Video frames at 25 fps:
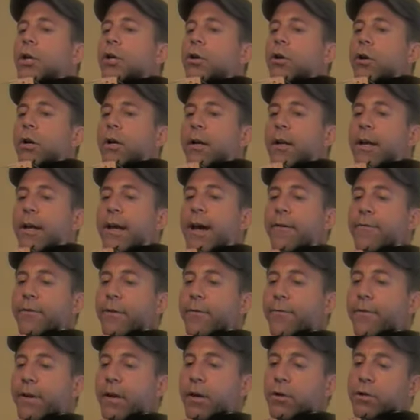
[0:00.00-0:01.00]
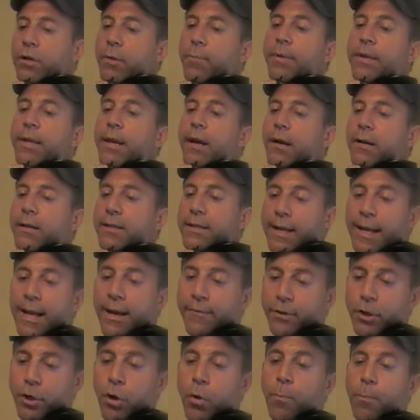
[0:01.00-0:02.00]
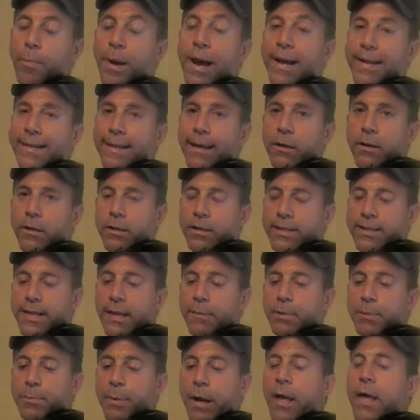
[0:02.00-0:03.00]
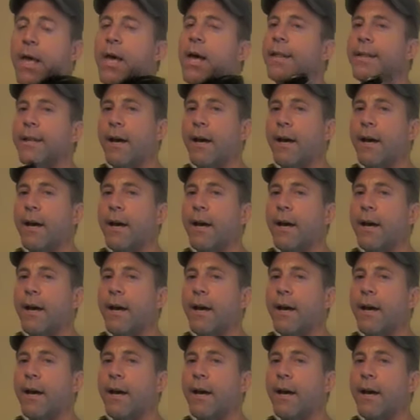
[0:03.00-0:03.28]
you're going to have your fingers up in the air and it's going to have to go back down in the same spot.